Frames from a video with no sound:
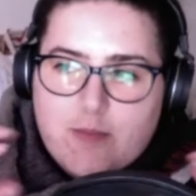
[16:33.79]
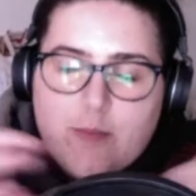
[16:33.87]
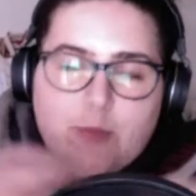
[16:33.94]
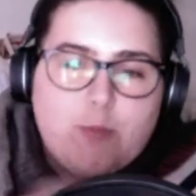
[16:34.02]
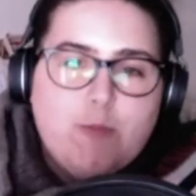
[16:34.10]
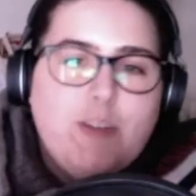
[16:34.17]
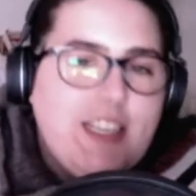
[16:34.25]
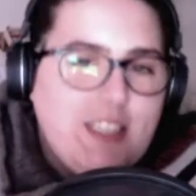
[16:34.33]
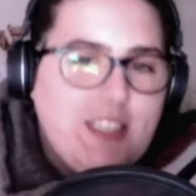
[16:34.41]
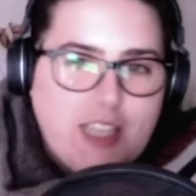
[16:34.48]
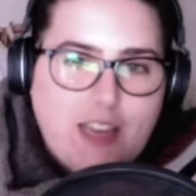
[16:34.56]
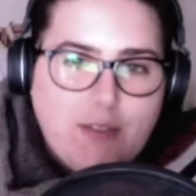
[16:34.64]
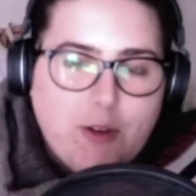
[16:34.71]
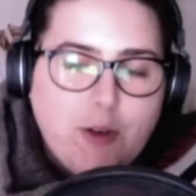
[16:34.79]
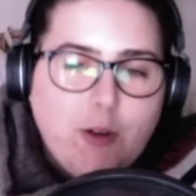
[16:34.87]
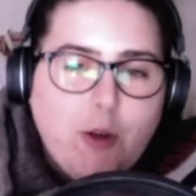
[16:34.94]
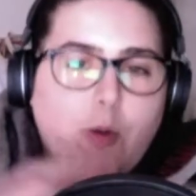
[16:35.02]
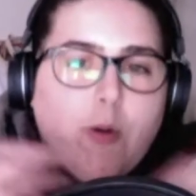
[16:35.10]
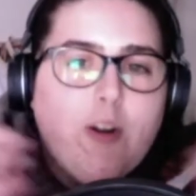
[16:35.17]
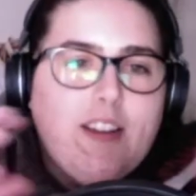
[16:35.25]
really together,
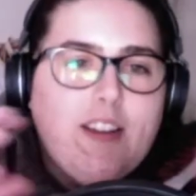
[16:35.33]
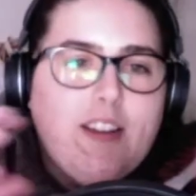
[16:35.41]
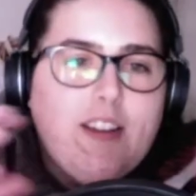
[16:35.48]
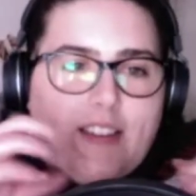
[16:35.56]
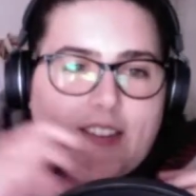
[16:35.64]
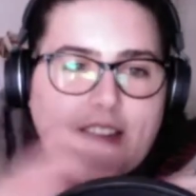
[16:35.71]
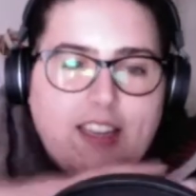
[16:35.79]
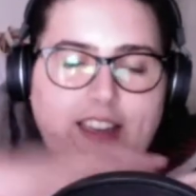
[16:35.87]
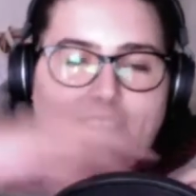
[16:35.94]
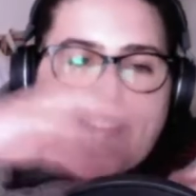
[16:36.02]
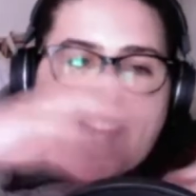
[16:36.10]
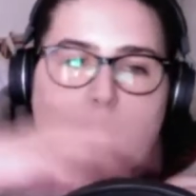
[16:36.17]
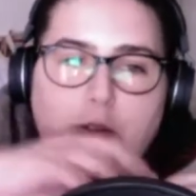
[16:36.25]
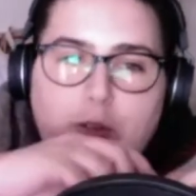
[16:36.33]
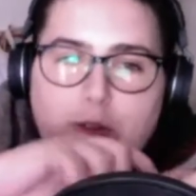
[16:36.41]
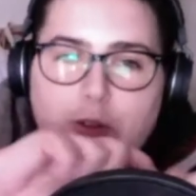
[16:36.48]
or is there